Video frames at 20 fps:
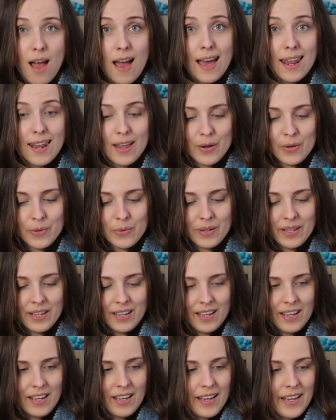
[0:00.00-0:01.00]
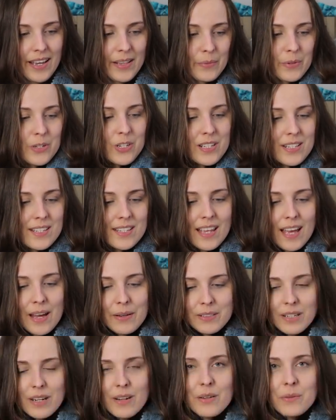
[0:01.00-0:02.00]
Hello? And we shall see
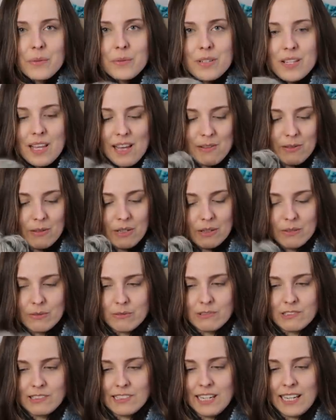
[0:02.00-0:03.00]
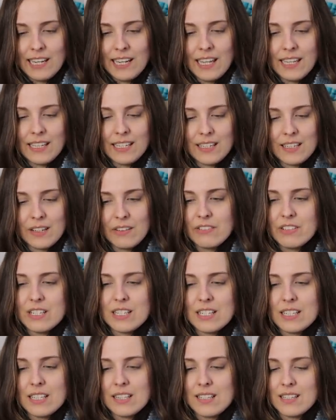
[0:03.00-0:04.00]
how it goes, how will I like it.
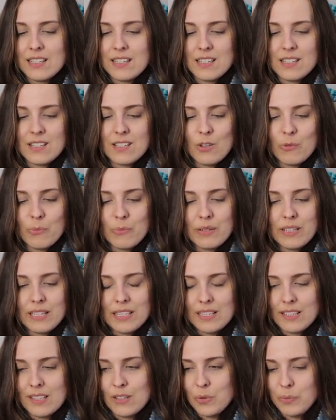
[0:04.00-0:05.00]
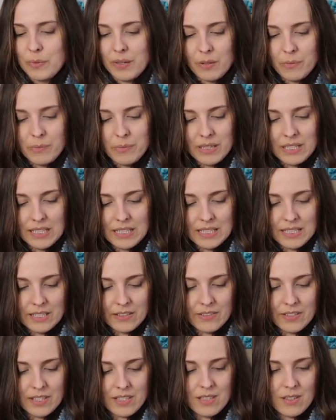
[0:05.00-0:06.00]
Obviously this is completely, could be completely
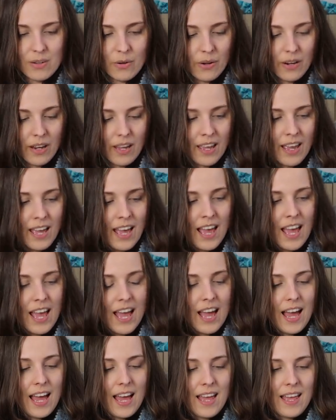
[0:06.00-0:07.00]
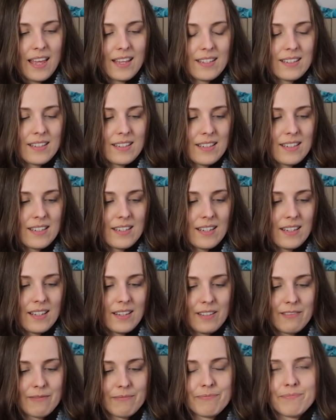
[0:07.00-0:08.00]
different story and
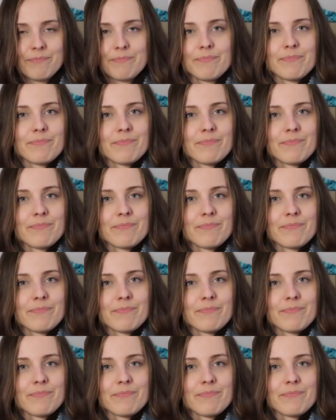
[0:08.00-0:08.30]
um,